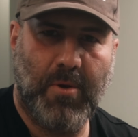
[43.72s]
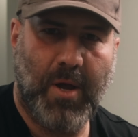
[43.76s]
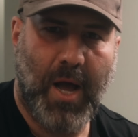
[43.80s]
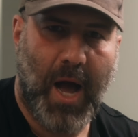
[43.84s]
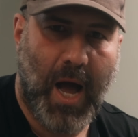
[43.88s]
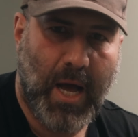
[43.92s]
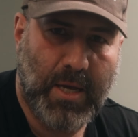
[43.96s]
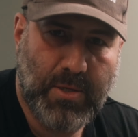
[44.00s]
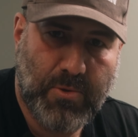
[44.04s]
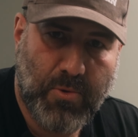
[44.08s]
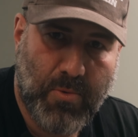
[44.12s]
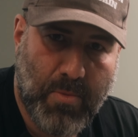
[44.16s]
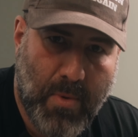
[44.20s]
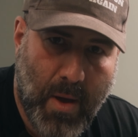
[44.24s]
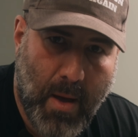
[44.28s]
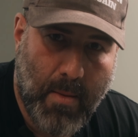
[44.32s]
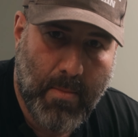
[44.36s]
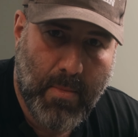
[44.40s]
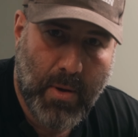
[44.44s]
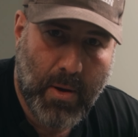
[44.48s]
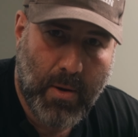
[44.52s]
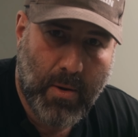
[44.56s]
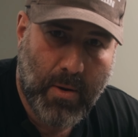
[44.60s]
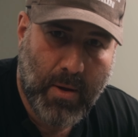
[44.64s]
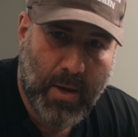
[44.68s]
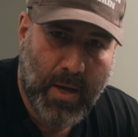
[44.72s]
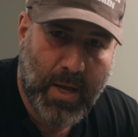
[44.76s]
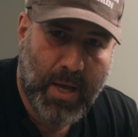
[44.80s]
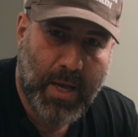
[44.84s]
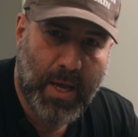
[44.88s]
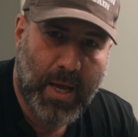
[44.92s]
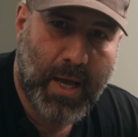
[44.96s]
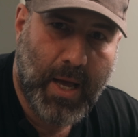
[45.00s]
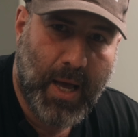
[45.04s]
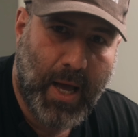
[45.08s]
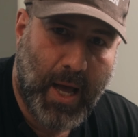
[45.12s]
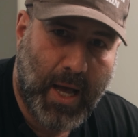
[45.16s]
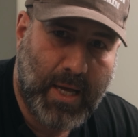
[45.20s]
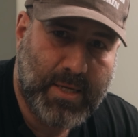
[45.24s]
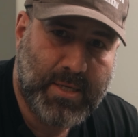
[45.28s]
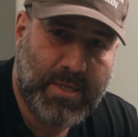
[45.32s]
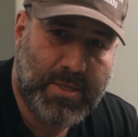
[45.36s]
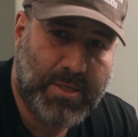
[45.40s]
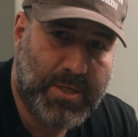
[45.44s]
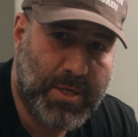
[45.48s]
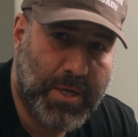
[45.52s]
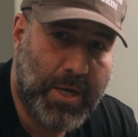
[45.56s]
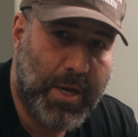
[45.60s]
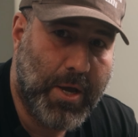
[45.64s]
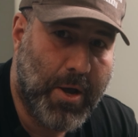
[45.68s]
guys, remember, as a
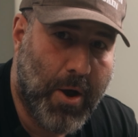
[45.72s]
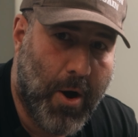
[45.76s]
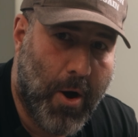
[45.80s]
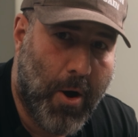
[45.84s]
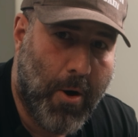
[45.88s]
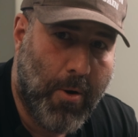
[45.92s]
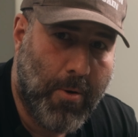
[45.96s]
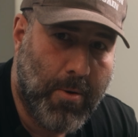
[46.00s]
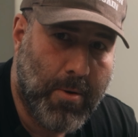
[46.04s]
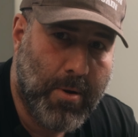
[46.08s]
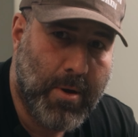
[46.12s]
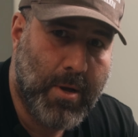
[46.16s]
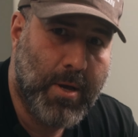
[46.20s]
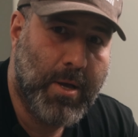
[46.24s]
CEO,